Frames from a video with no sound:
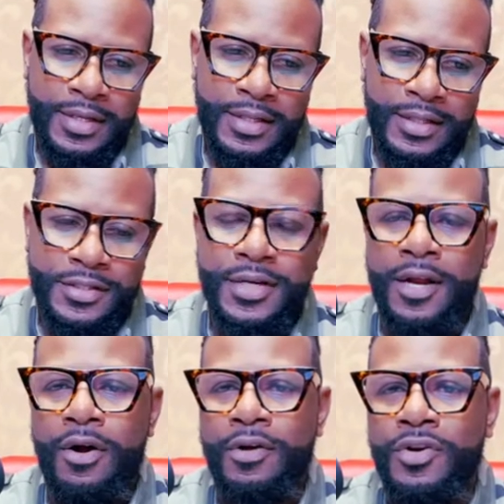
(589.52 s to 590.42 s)
Let's
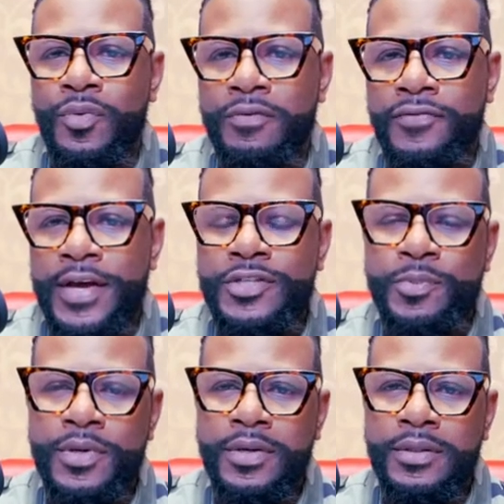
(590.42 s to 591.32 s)
not argue on
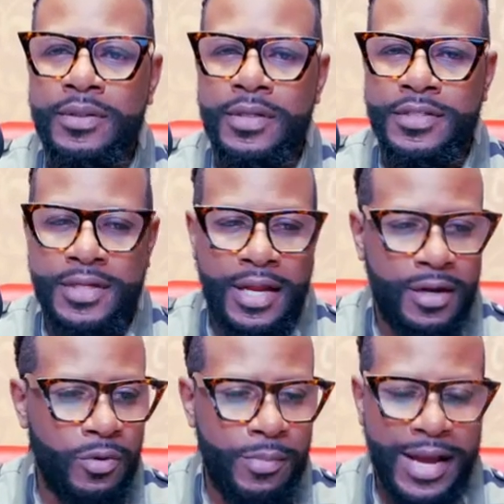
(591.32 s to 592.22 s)
Facebook. Let's not
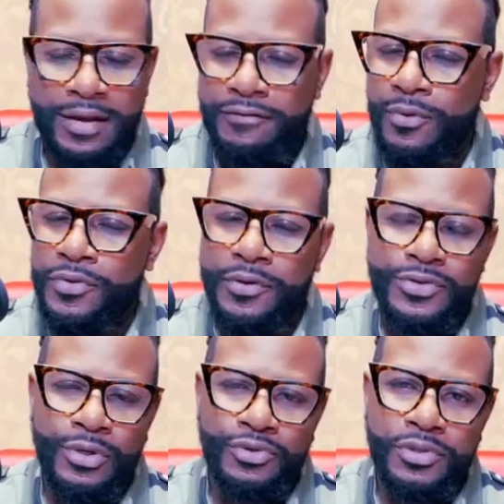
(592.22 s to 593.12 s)
go back and forth on
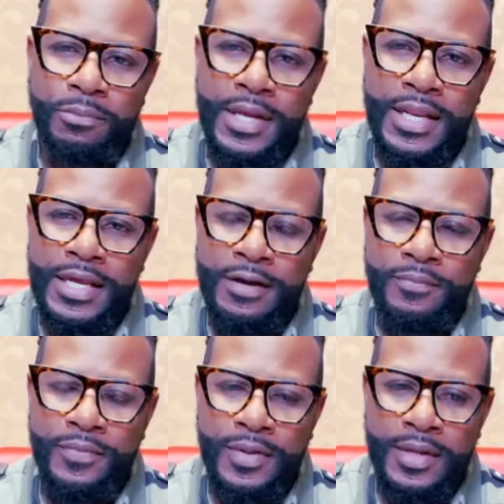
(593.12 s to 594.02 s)
social media.
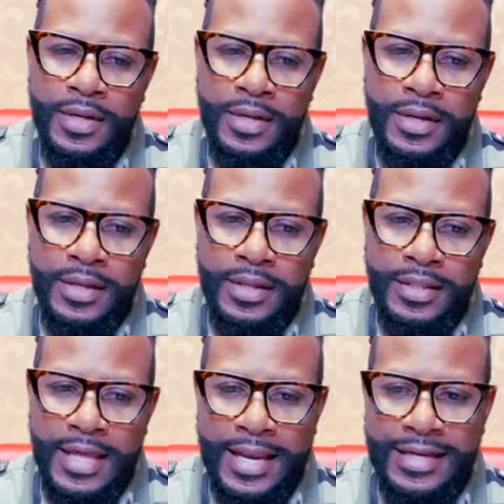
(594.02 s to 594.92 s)

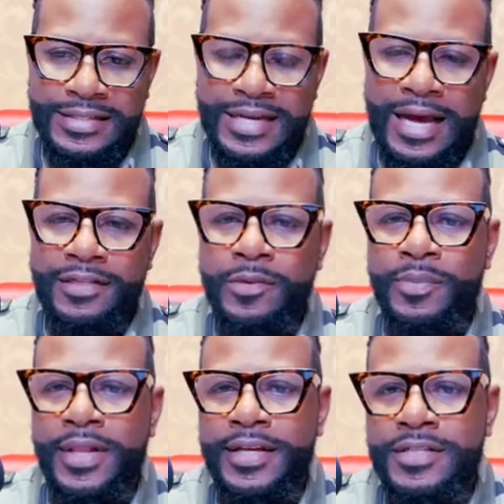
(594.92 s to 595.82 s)
That is not the
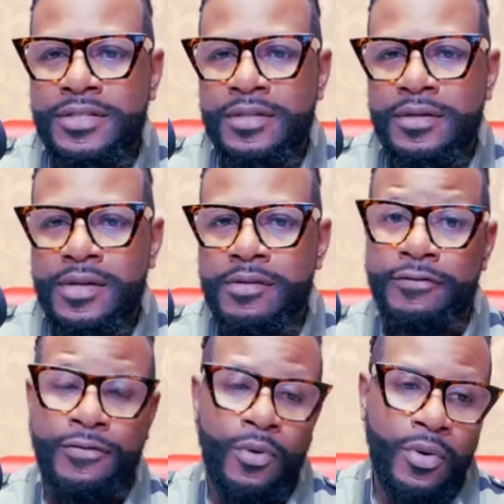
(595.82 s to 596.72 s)
place
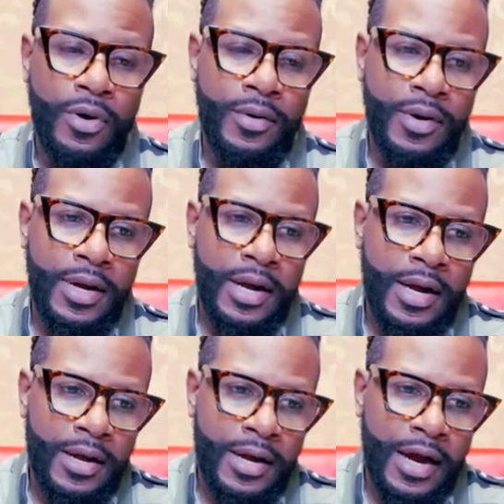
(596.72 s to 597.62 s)
for
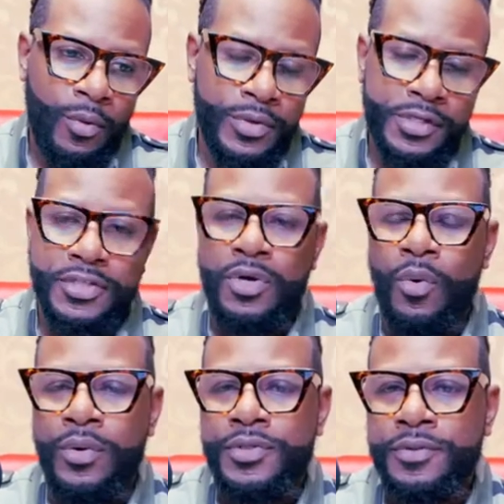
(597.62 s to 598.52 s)
our
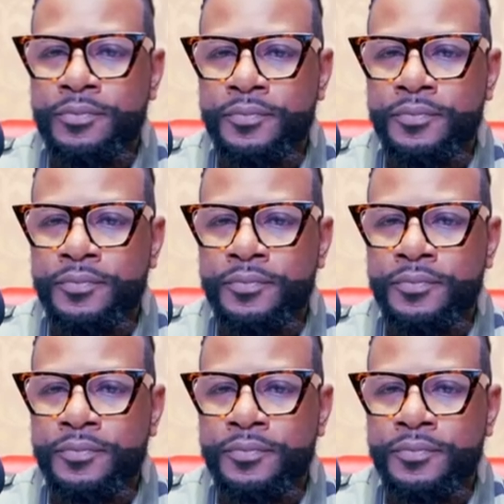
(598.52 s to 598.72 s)
discourse.